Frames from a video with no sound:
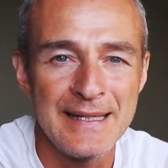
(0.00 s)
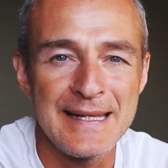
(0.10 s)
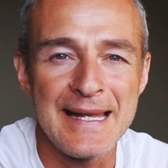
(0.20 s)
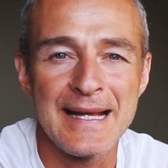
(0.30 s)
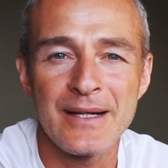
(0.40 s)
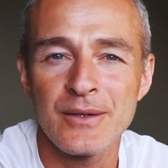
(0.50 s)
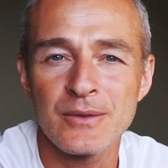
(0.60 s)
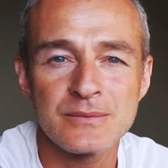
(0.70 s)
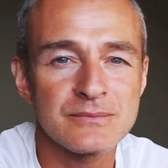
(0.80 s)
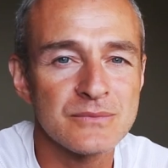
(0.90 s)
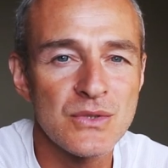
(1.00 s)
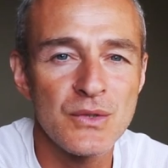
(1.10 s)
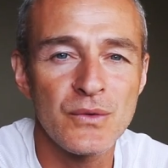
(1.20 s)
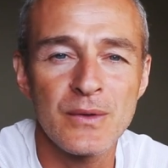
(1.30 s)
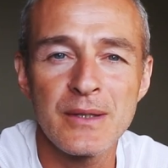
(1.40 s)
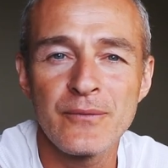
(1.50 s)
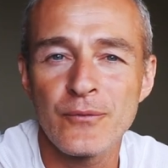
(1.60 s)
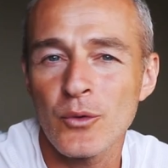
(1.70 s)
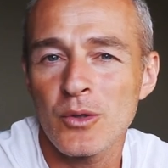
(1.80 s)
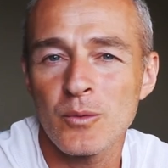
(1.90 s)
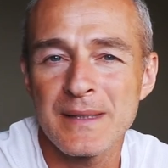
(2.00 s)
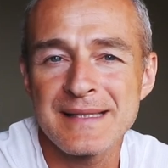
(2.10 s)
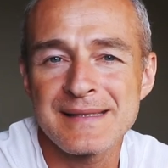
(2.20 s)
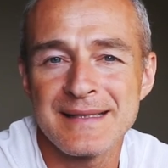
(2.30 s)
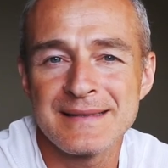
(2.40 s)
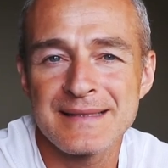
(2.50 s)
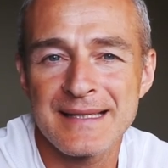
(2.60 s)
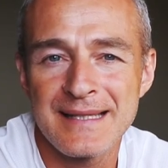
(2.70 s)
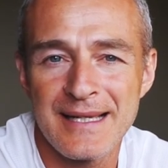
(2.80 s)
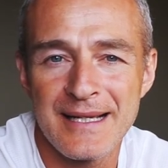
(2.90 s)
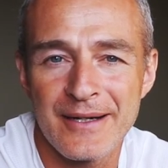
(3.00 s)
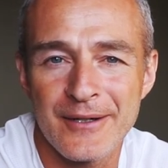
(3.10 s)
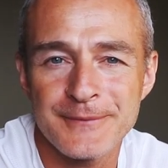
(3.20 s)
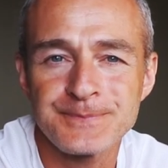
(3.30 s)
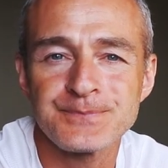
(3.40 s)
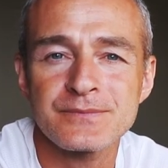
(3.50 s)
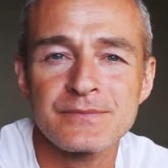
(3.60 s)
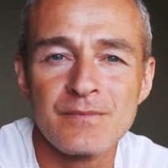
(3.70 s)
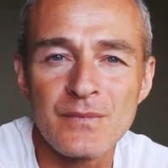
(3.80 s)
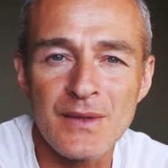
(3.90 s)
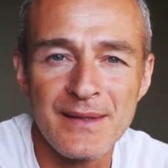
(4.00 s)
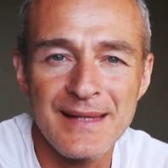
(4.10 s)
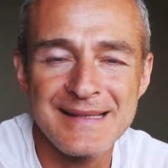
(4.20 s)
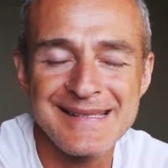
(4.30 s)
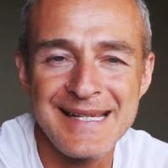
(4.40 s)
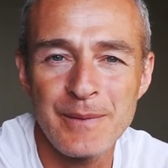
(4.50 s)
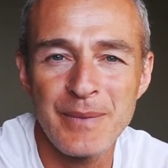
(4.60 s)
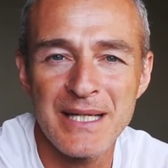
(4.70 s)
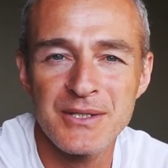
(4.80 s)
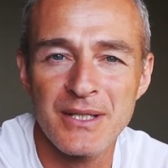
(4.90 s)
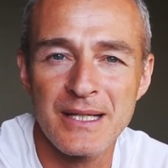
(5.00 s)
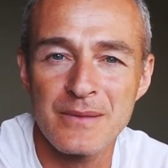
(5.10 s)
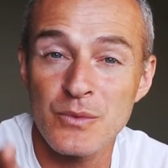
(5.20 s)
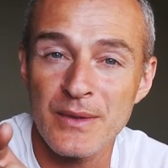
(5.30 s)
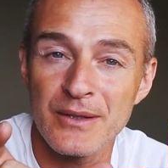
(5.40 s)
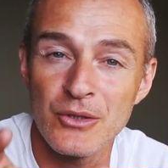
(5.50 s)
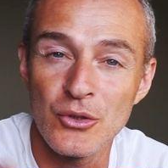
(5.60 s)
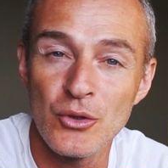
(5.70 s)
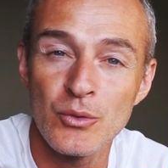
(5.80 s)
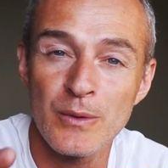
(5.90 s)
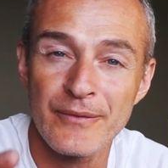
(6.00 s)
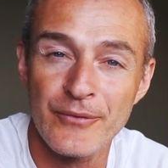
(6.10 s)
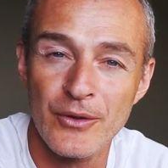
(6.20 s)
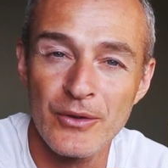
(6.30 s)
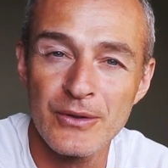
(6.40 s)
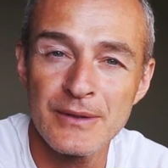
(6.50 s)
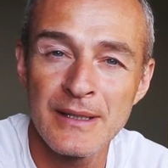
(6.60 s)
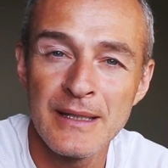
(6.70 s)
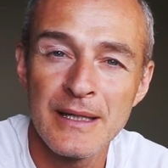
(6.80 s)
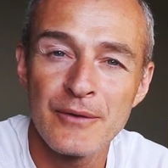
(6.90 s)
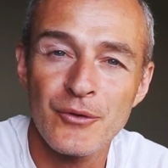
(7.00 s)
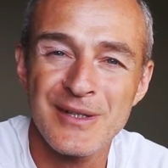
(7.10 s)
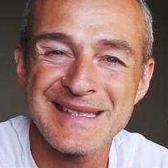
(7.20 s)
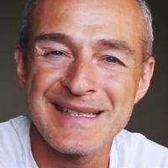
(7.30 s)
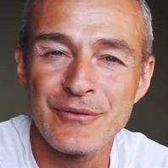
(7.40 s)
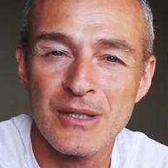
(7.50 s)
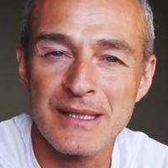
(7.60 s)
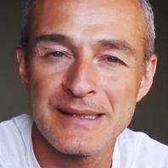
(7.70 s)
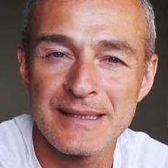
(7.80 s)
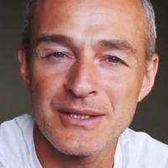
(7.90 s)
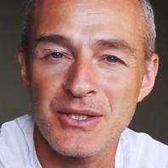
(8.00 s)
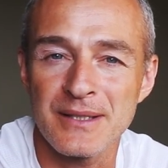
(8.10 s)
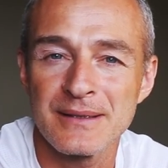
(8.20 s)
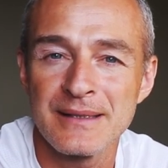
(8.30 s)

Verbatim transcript: Now, two, three, four weeks into care, that same patient comes with a new referral for a different condition.